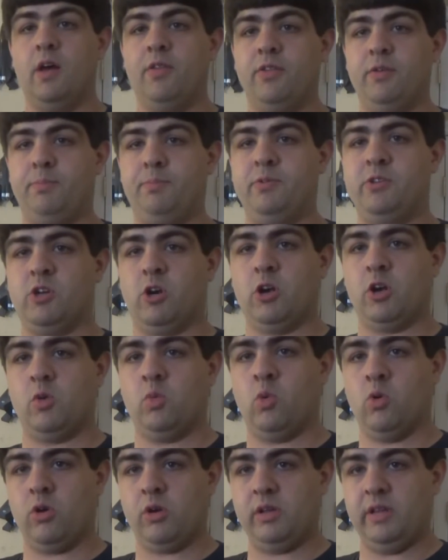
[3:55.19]
the Dark
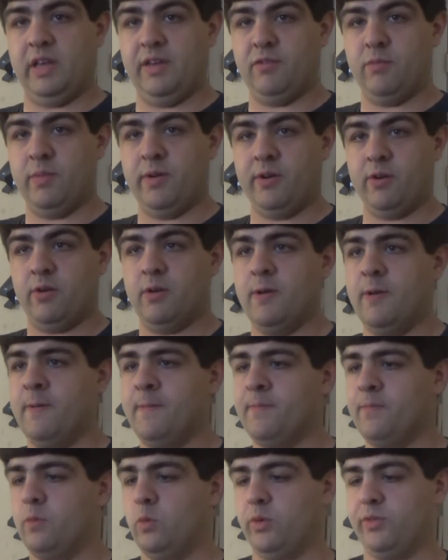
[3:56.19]
War Glaive emitter
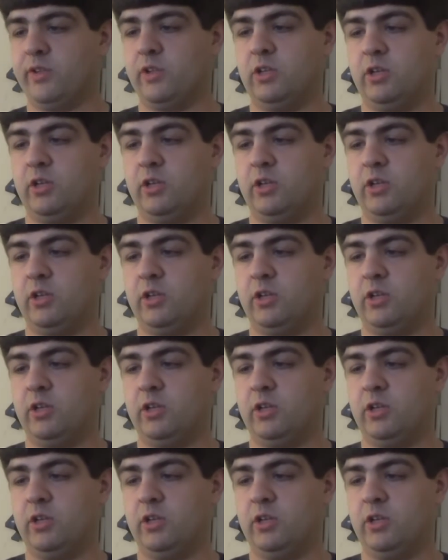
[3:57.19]
with